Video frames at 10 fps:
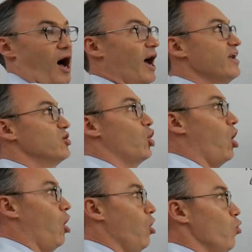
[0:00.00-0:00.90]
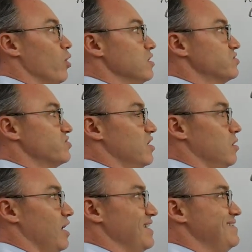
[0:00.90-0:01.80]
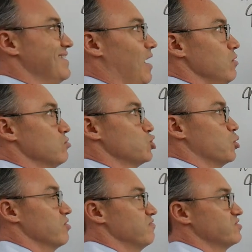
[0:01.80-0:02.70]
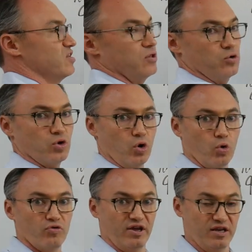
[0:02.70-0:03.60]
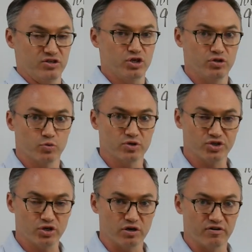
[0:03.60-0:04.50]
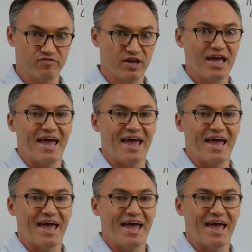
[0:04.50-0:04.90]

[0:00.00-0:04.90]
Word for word: I can always sell $1's worth of Celo Gold into the reserve